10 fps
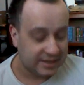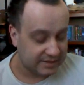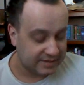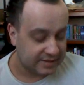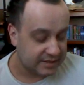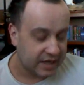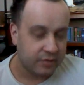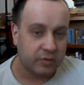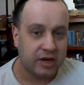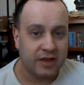This is
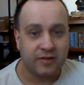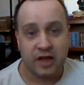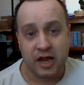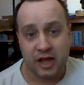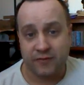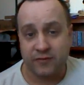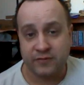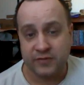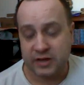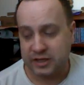another one I got off
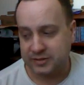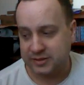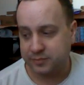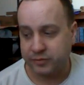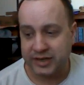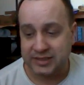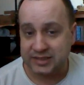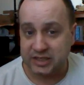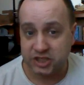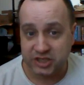of Sprite
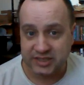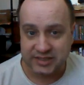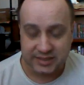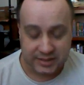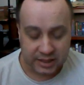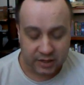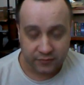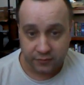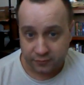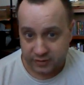Stitches
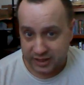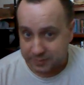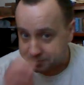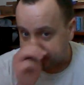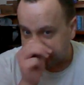for free.